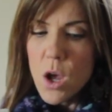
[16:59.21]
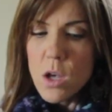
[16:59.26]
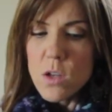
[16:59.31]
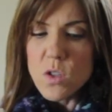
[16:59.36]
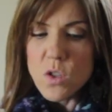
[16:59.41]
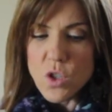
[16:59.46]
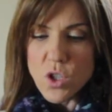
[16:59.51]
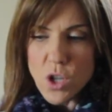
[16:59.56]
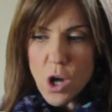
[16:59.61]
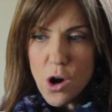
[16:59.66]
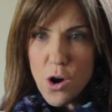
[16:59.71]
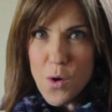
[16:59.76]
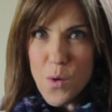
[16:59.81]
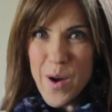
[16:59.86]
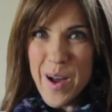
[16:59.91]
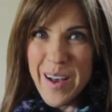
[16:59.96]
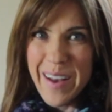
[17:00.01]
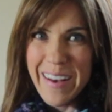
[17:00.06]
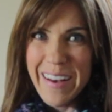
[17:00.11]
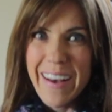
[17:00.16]
So,
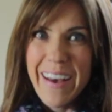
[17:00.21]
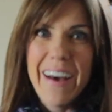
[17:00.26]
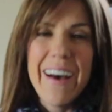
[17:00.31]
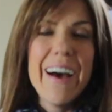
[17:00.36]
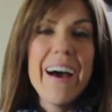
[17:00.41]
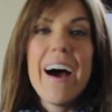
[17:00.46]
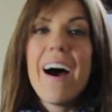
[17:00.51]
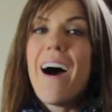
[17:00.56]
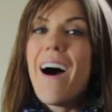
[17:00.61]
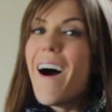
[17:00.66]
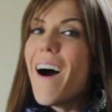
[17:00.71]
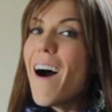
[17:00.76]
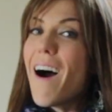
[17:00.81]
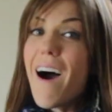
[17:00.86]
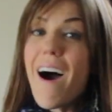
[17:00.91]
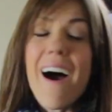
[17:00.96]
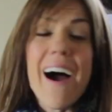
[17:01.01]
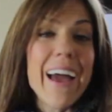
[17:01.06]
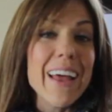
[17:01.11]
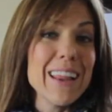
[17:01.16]

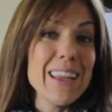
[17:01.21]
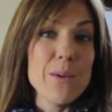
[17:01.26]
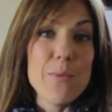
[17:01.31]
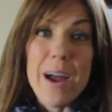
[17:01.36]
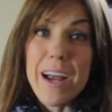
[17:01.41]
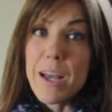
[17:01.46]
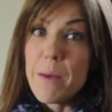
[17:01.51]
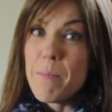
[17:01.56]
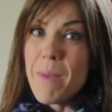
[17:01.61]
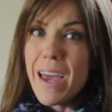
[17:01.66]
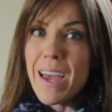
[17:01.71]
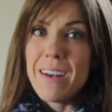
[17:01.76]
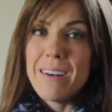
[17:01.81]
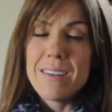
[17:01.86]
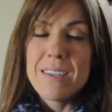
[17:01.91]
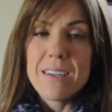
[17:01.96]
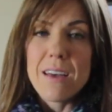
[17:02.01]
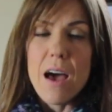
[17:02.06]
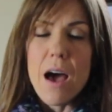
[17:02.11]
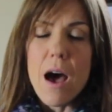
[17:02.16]
highly
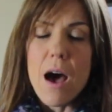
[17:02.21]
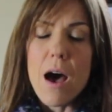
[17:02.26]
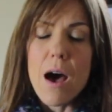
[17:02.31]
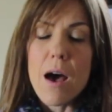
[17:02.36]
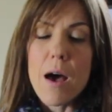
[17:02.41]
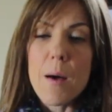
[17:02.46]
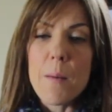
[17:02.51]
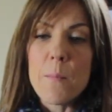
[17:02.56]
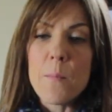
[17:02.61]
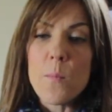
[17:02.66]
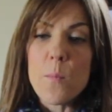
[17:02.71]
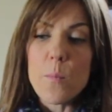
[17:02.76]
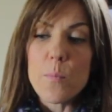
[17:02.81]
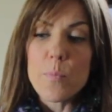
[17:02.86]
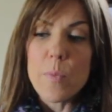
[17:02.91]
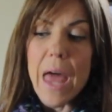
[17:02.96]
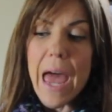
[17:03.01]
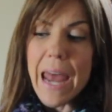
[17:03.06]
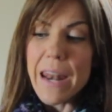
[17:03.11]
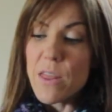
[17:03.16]
recommend.
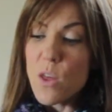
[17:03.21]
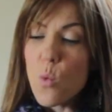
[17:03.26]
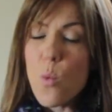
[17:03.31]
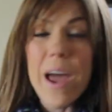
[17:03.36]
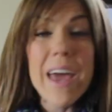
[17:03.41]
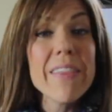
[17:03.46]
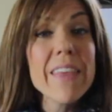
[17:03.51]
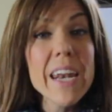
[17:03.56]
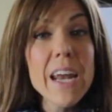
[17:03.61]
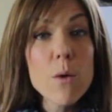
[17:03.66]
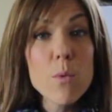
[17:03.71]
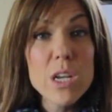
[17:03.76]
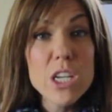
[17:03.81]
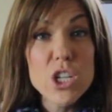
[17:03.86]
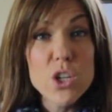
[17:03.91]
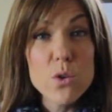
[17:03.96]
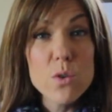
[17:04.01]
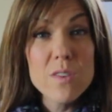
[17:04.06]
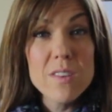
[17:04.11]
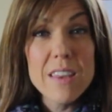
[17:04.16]
And the way that I
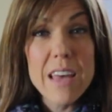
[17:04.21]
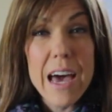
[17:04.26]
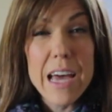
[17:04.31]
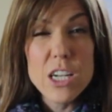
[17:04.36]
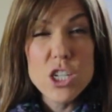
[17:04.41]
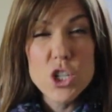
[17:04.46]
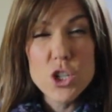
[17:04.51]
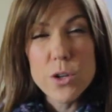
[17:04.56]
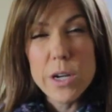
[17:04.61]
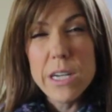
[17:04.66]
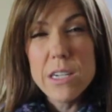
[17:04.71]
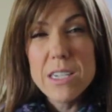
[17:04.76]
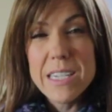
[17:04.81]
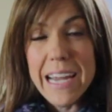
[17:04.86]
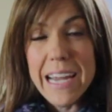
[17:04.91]
would use that during